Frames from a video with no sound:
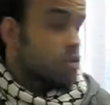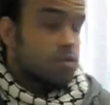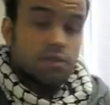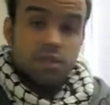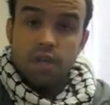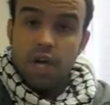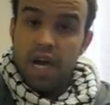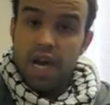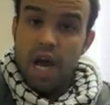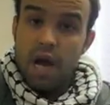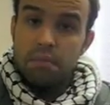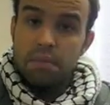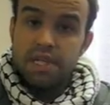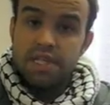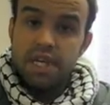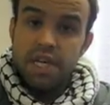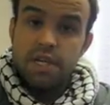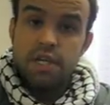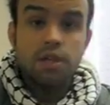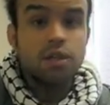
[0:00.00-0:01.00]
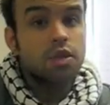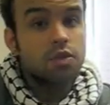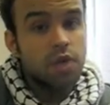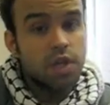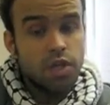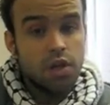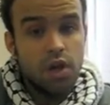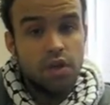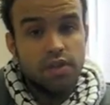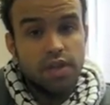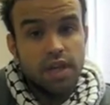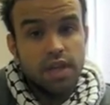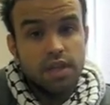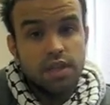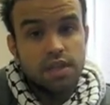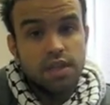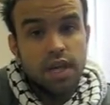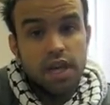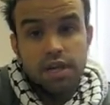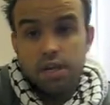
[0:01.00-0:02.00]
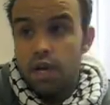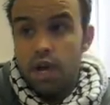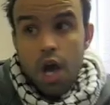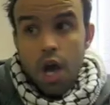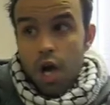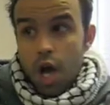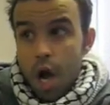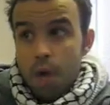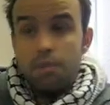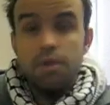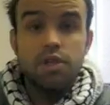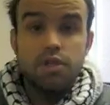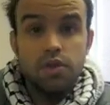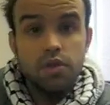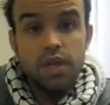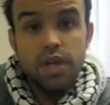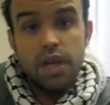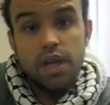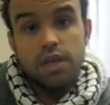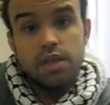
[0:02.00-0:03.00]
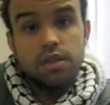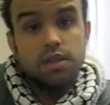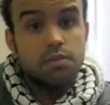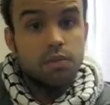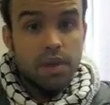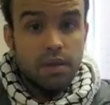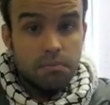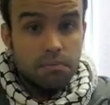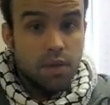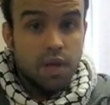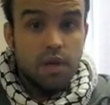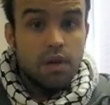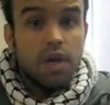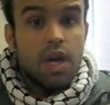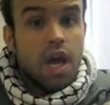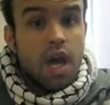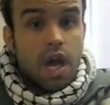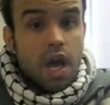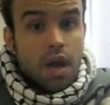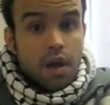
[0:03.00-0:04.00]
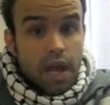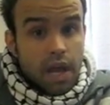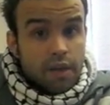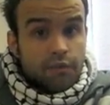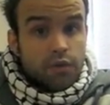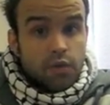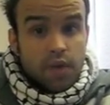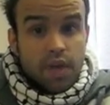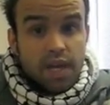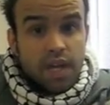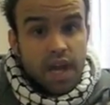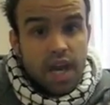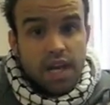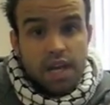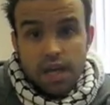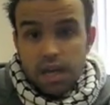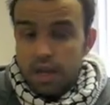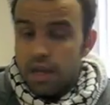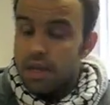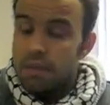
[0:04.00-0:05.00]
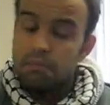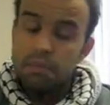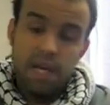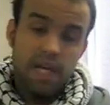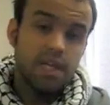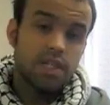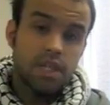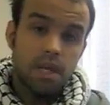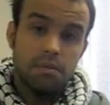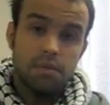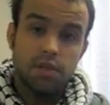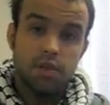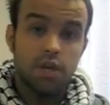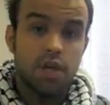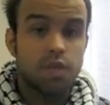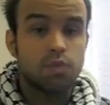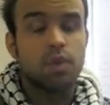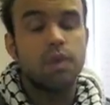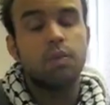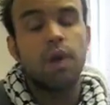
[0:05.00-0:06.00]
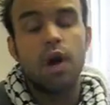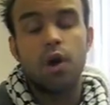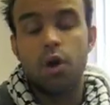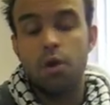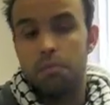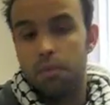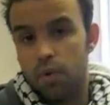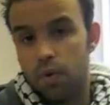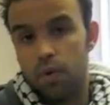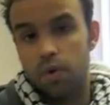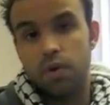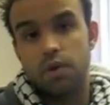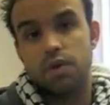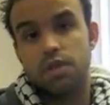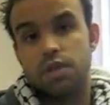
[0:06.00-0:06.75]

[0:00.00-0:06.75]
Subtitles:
sign our petitions which are on the internet, come and join us. If you can get in, then please come and join us. We welcome all your